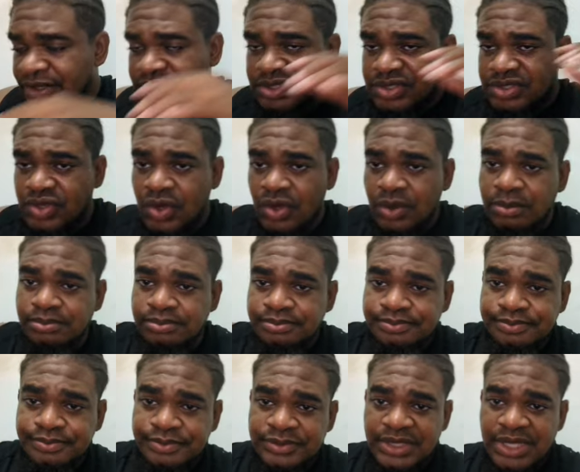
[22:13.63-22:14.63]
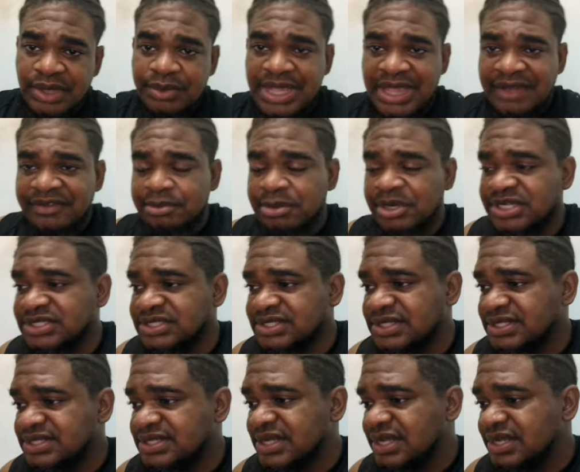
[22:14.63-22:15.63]
So there we have it, brothers and
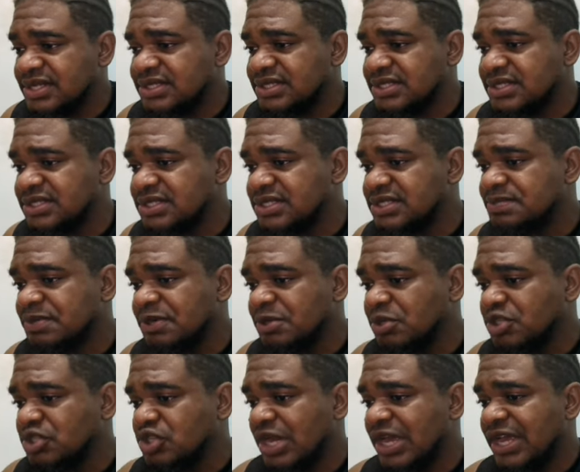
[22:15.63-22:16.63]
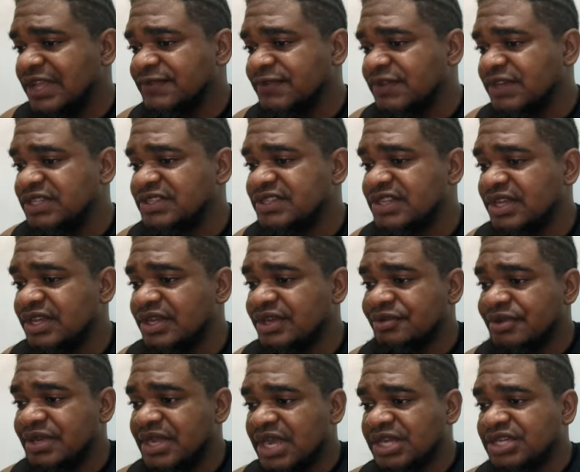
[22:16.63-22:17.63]
sisters. This is pretty much all I ask for this year.
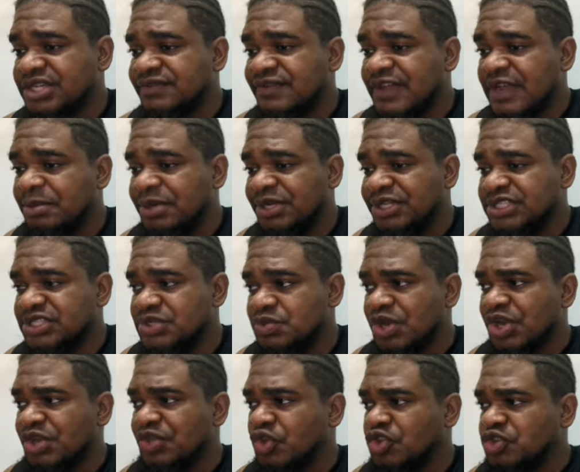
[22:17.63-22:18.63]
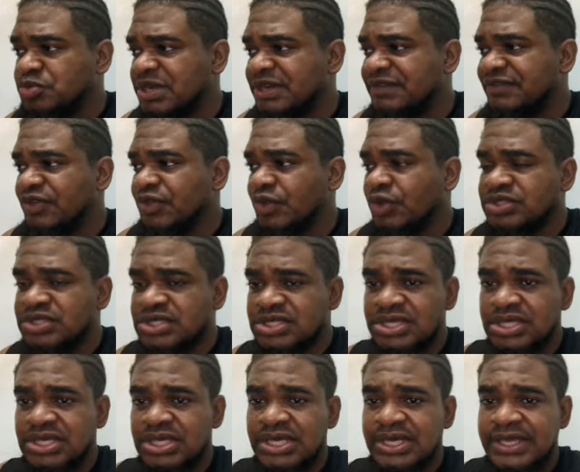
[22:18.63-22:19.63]
Reaction vibrations. What are your thoughts, man? Leave your thoughts
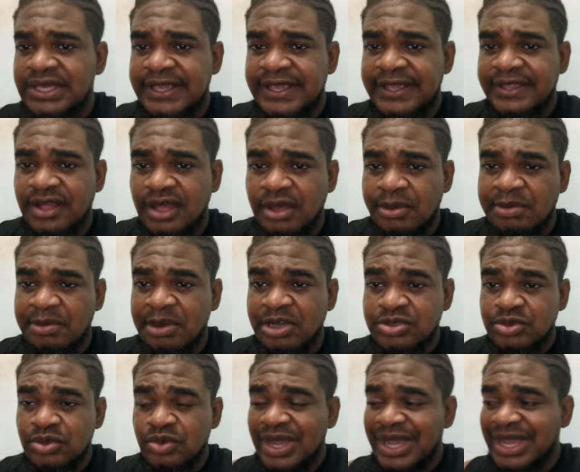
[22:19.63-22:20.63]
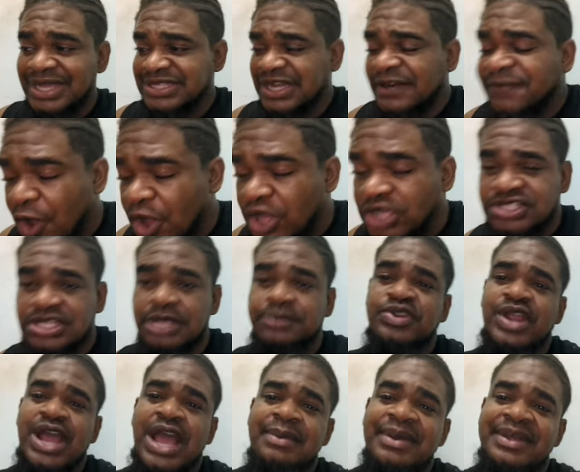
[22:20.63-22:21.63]
in the comment box below, guys. And of course,
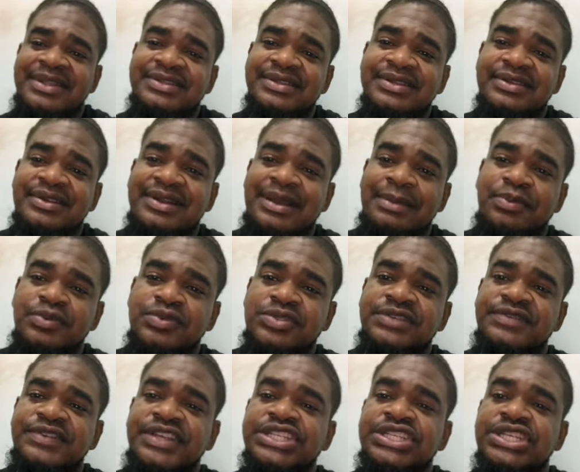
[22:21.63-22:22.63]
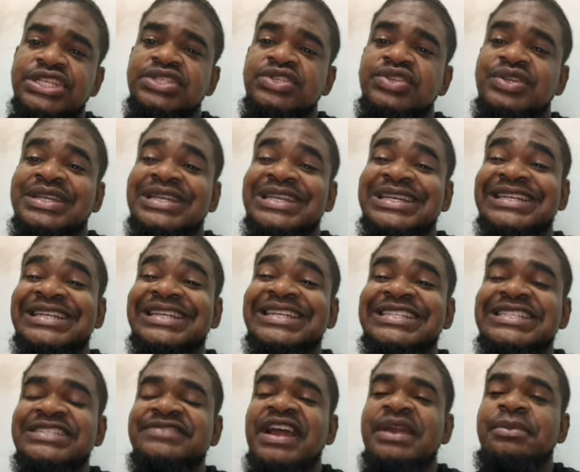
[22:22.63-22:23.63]
subscribe and turn on that post notification so you can get the
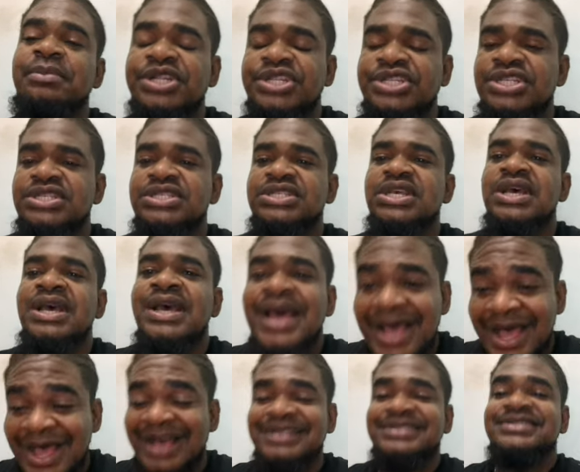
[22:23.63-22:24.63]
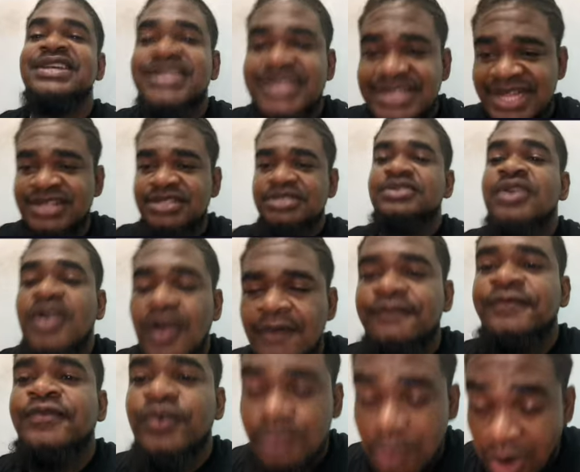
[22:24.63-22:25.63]
latest vibrations as they tend to
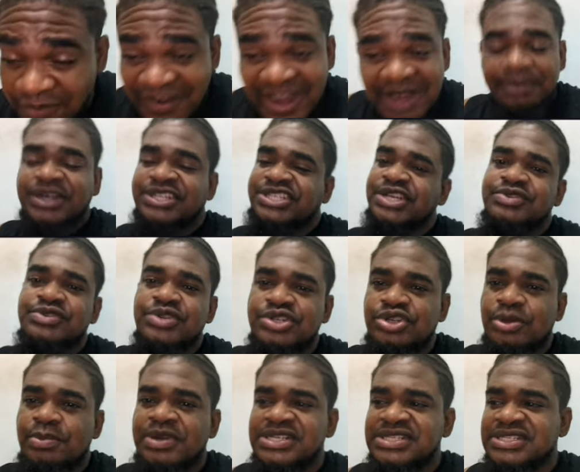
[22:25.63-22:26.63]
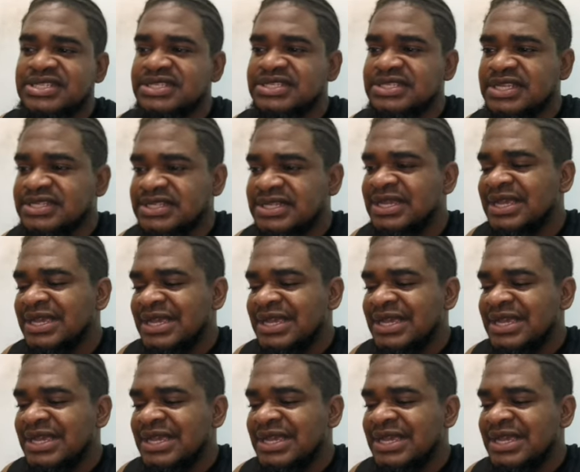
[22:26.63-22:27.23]
come through. More vibrations will drop, brothers and sisters.